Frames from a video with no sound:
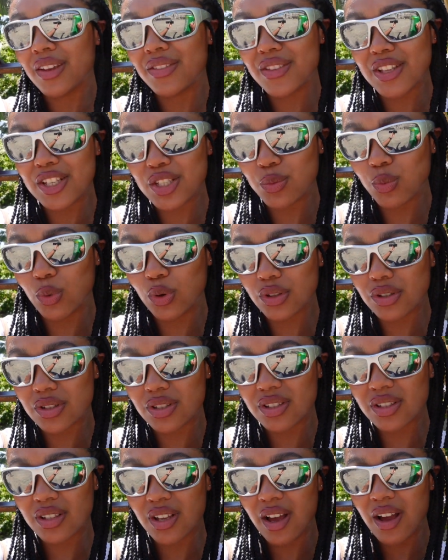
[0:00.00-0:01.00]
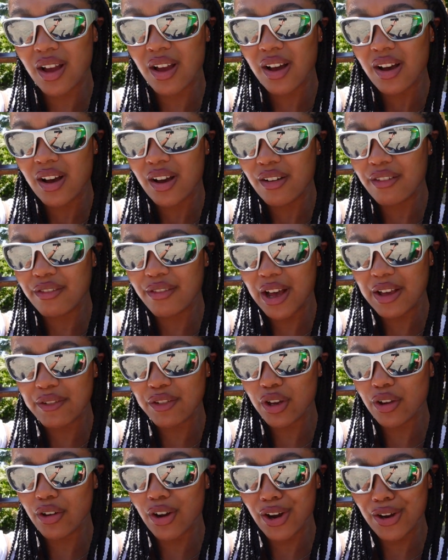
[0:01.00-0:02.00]
this was 5
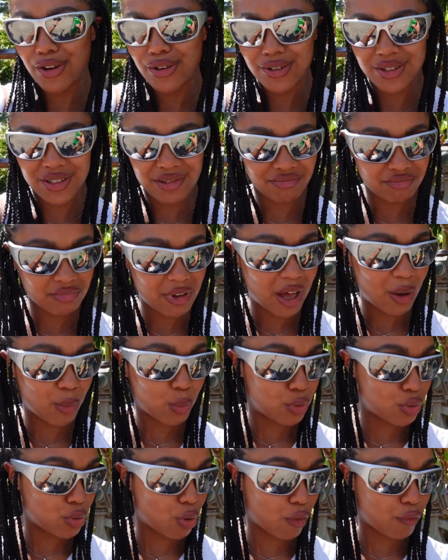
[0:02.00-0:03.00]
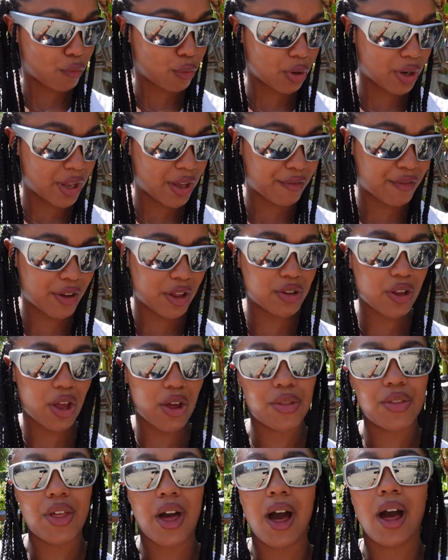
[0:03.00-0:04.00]
euros. I would not have got it if I'd
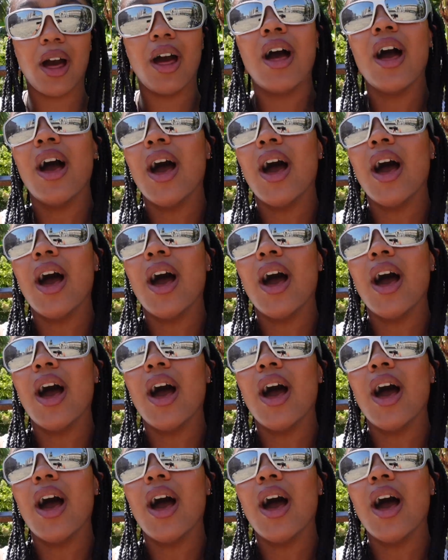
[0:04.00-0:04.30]
known that.